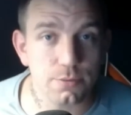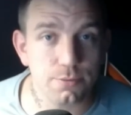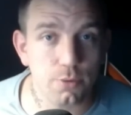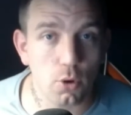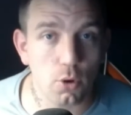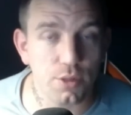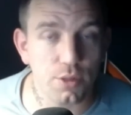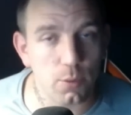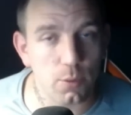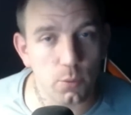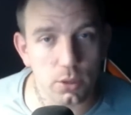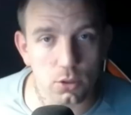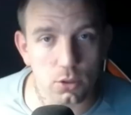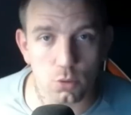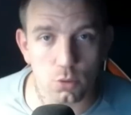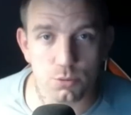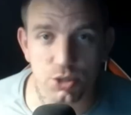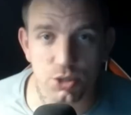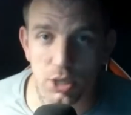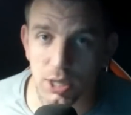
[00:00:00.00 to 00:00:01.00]
for that will
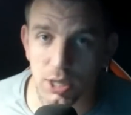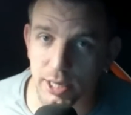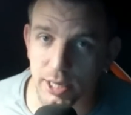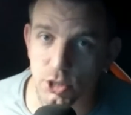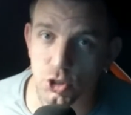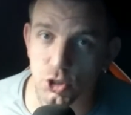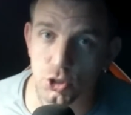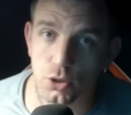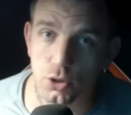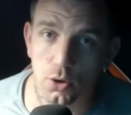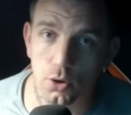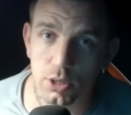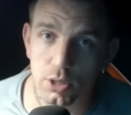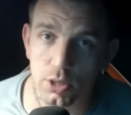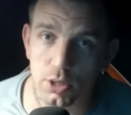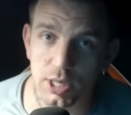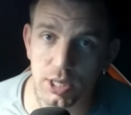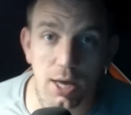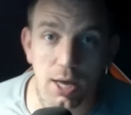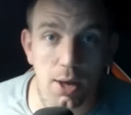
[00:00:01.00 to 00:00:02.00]
come to light shortly,
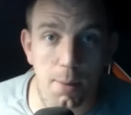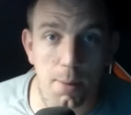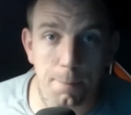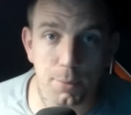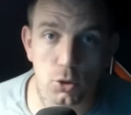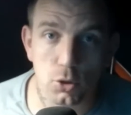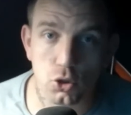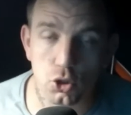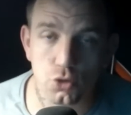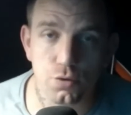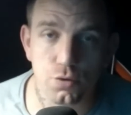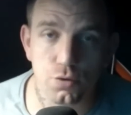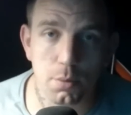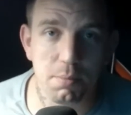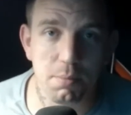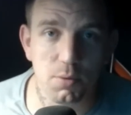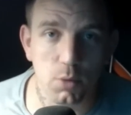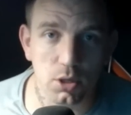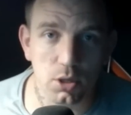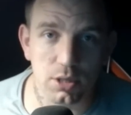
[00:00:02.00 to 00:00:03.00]
but just remember
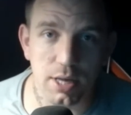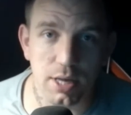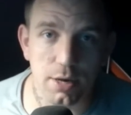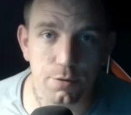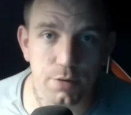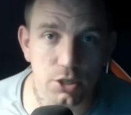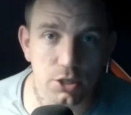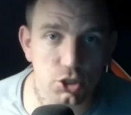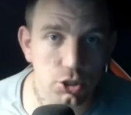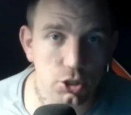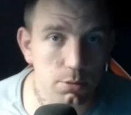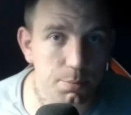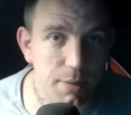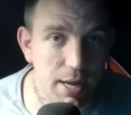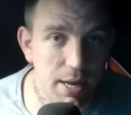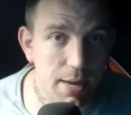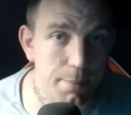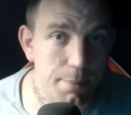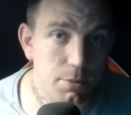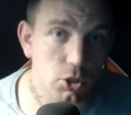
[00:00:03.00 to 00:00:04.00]
what their original
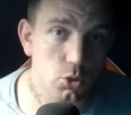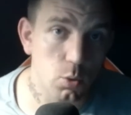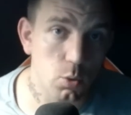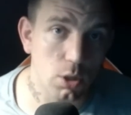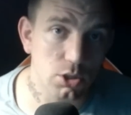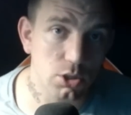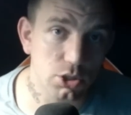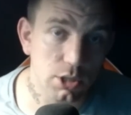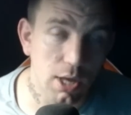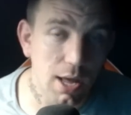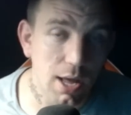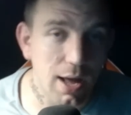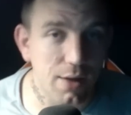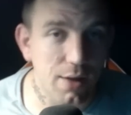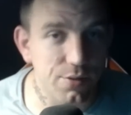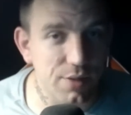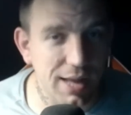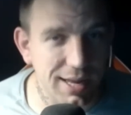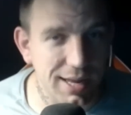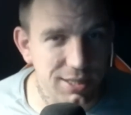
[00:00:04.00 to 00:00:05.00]
purpose was,
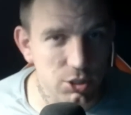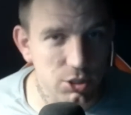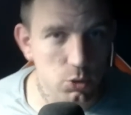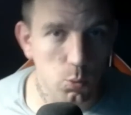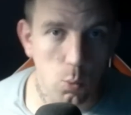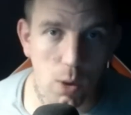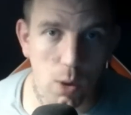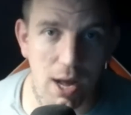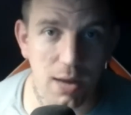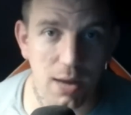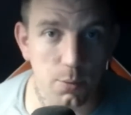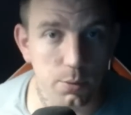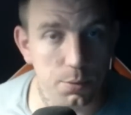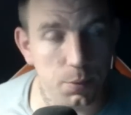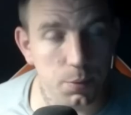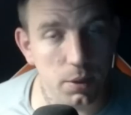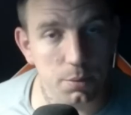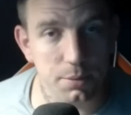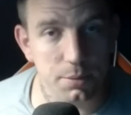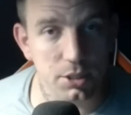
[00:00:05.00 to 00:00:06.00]
and that is why we
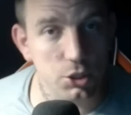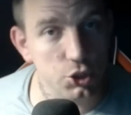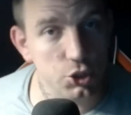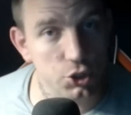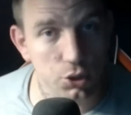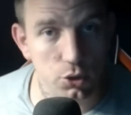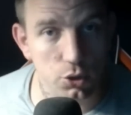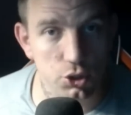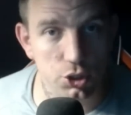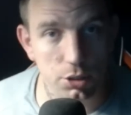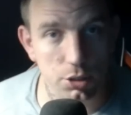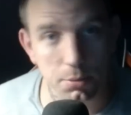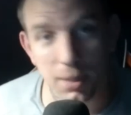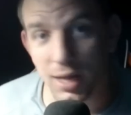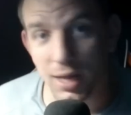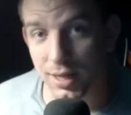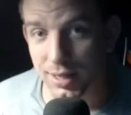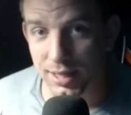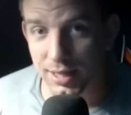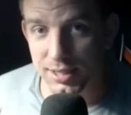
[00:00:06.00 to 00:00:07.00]
will be discussing them.
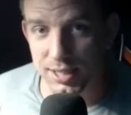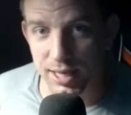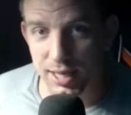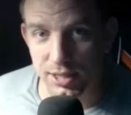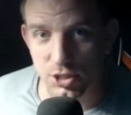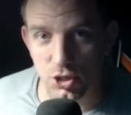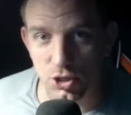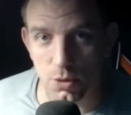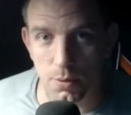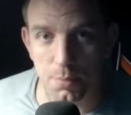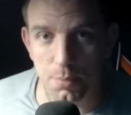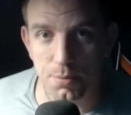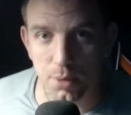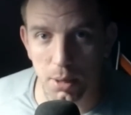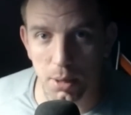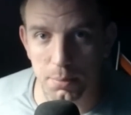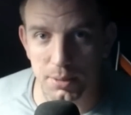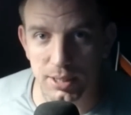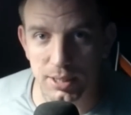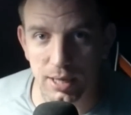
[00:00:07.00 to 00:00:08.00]
Let's get to it
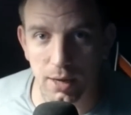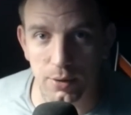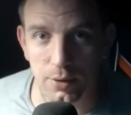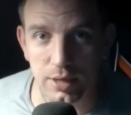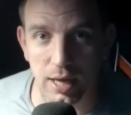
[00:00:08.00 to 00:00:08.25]
properly now,